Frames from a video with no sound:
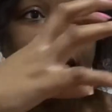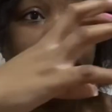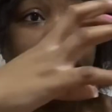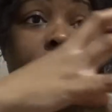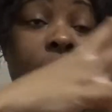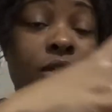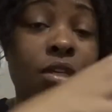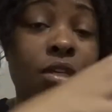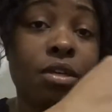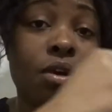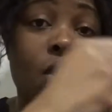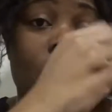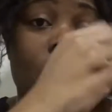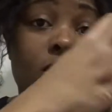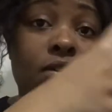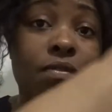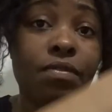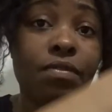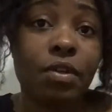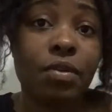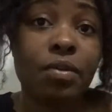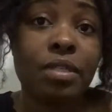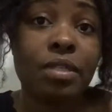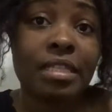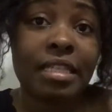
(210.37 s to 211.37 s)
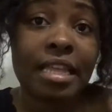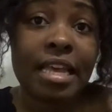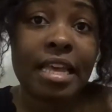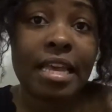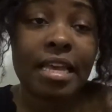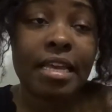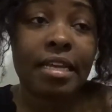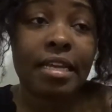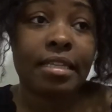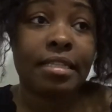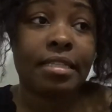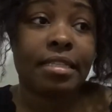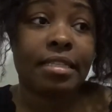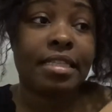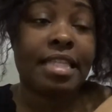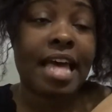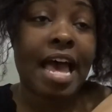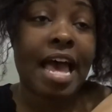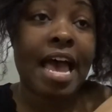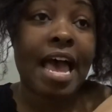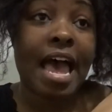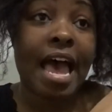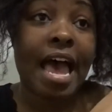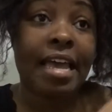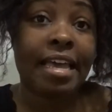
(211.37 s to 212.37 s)
took all of those things
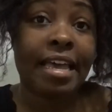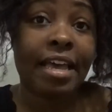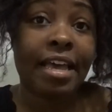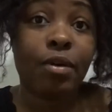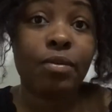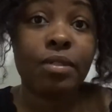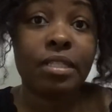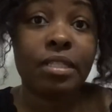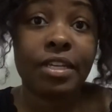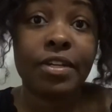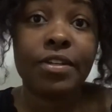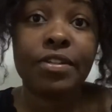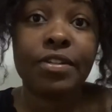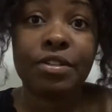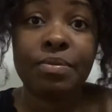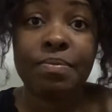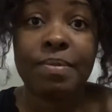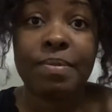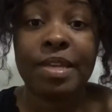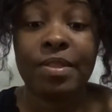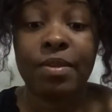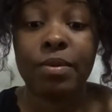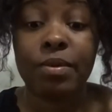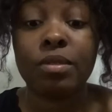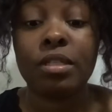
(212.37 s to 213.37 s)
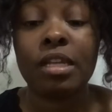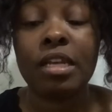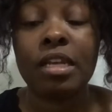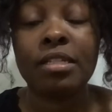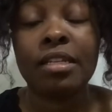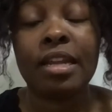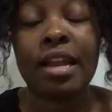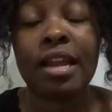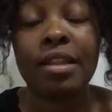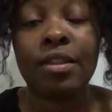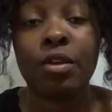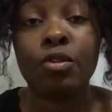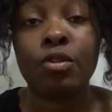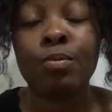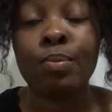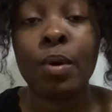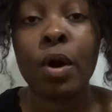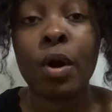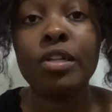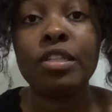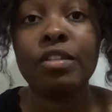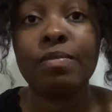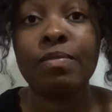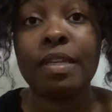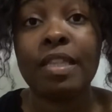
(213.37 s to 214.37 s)
that I held dear to me, those things that I, those
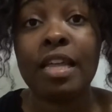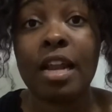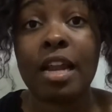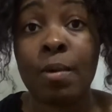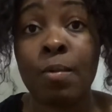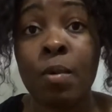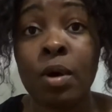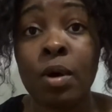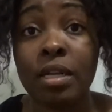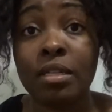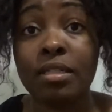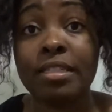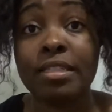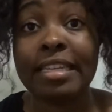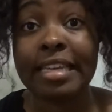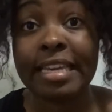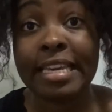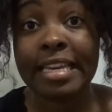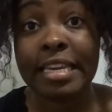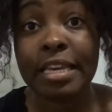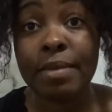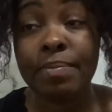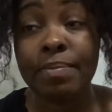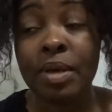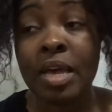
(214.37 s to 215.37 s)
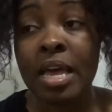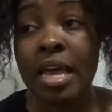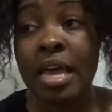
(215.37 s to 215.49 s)
parts of me that I wanted to keep,